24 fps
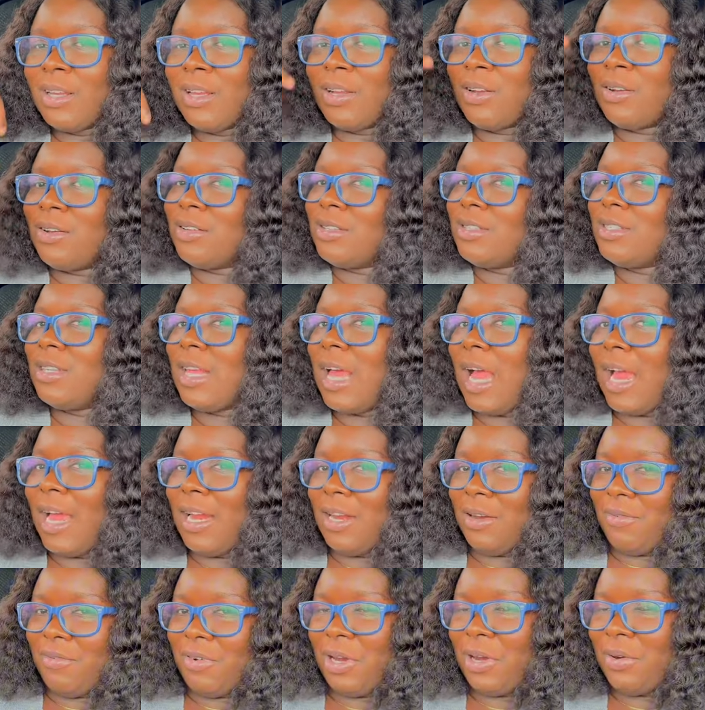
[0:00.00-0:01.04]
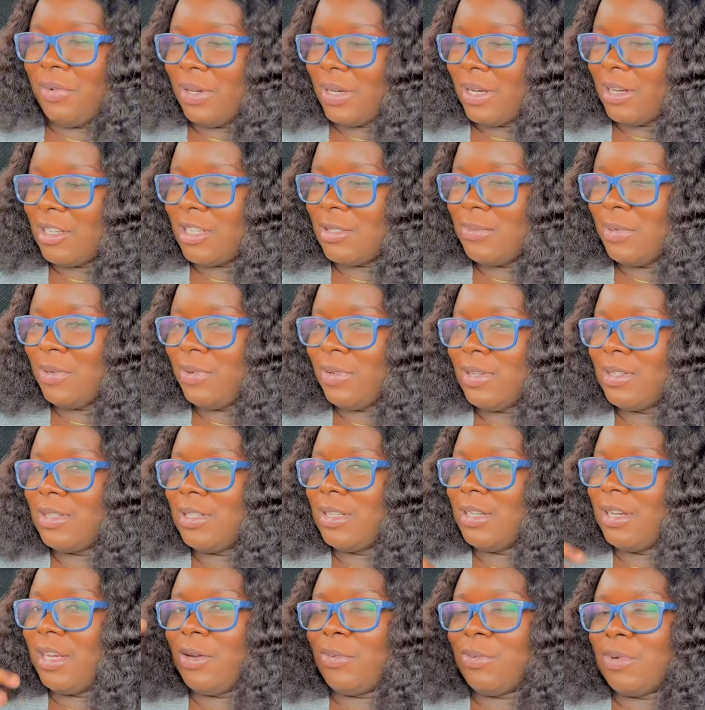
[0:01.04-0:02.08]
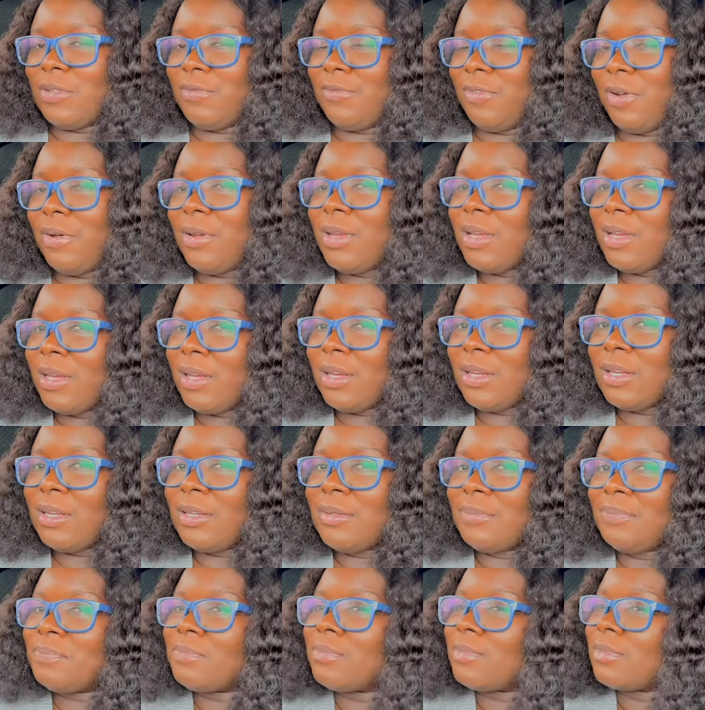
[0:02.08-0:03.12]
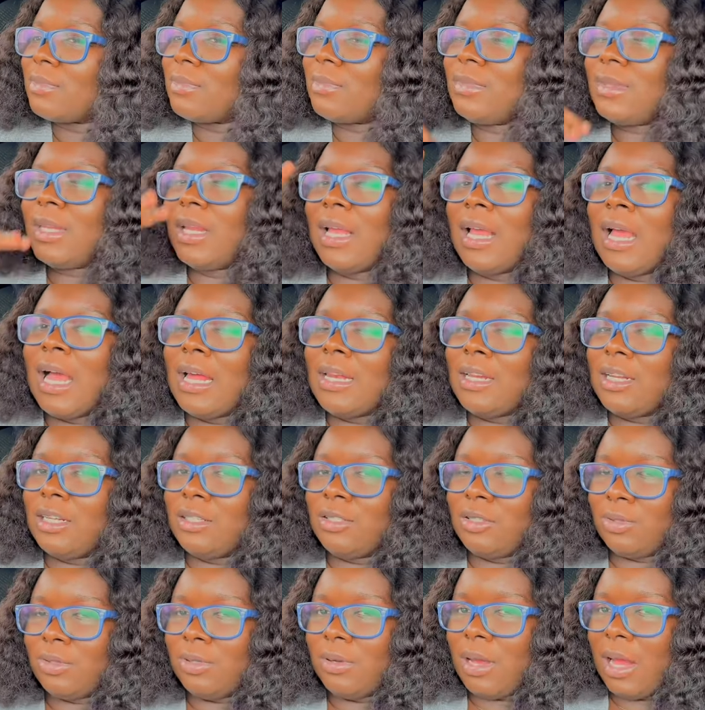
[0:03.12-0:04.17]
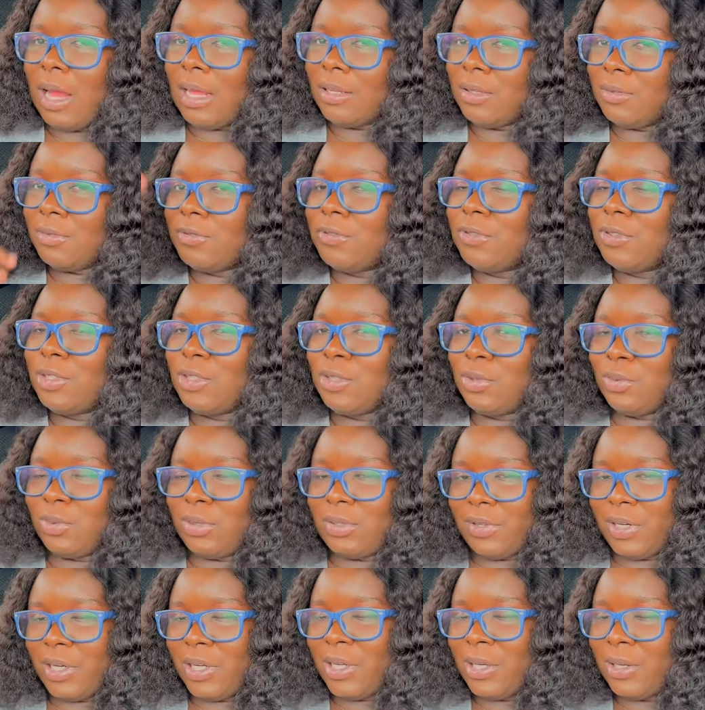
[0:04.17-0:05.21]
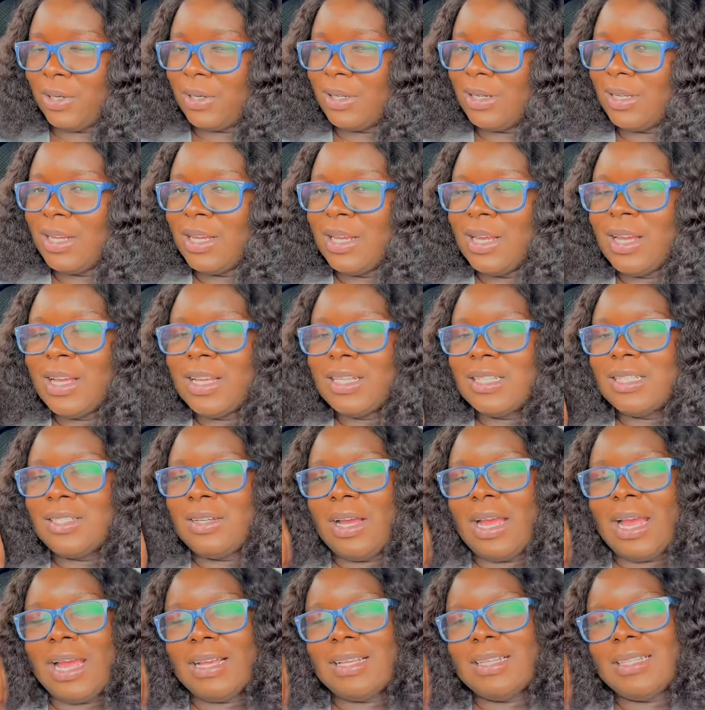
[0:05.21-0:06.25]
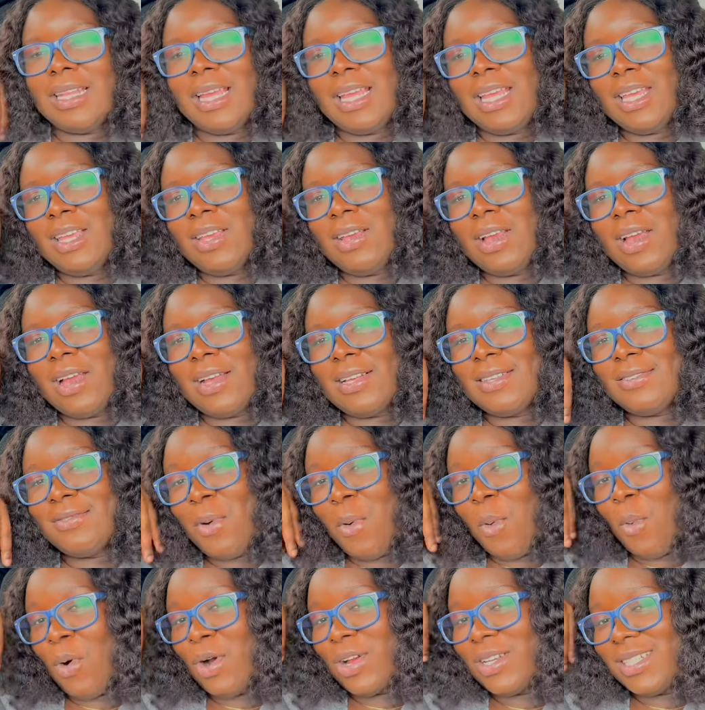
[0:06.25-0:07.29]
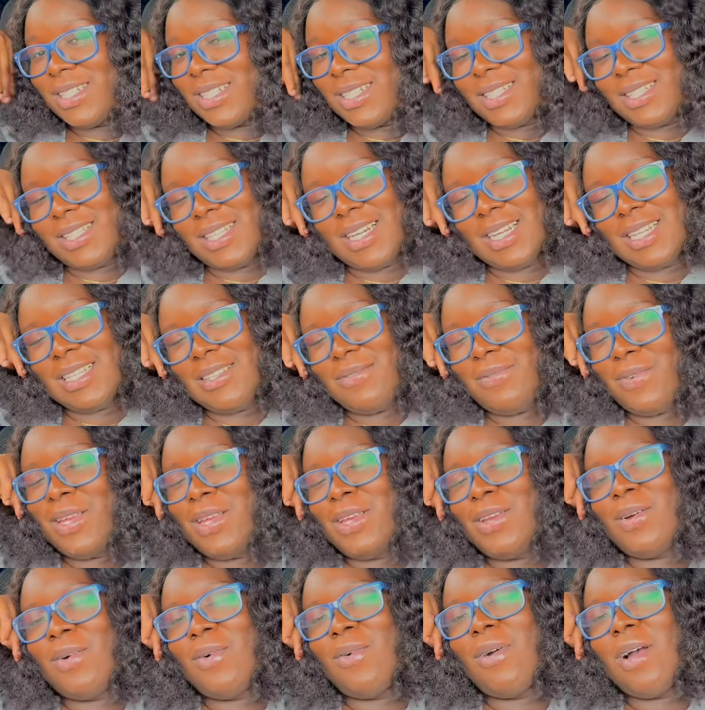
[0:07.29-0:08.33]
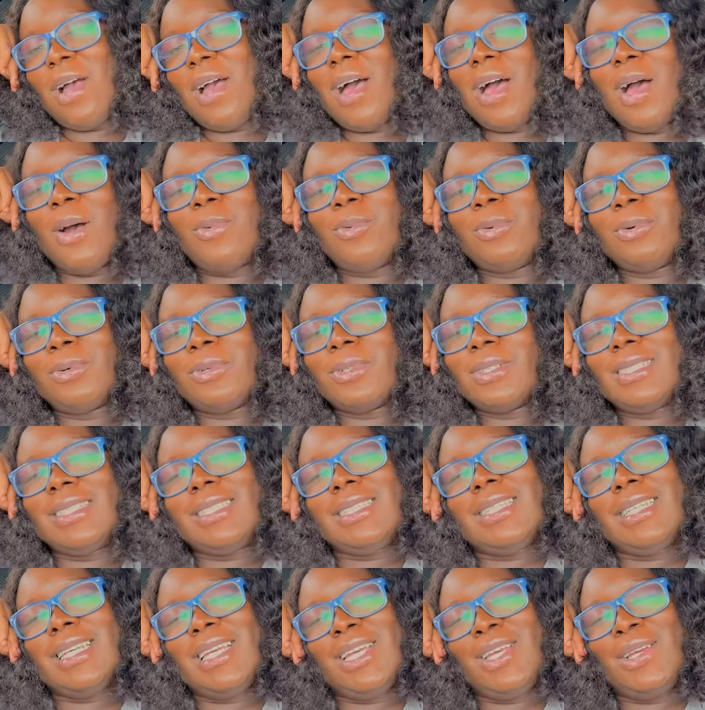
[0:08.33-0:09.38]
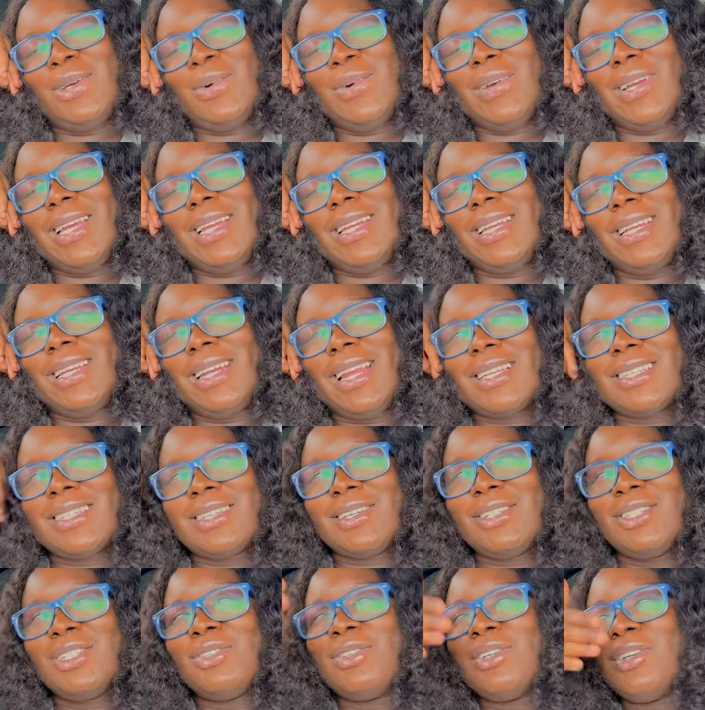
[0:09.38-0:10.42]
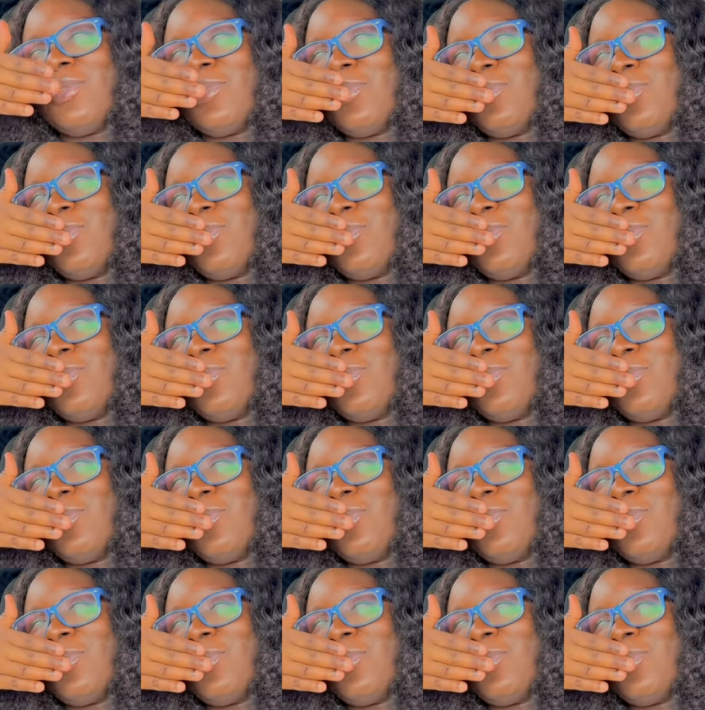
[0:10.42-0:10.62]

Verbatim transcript: because I had a very good experience. The lady was very good, and the, uh, the food too was very good. So, guys, thank you guys for watching today's video. I will see you in the next country.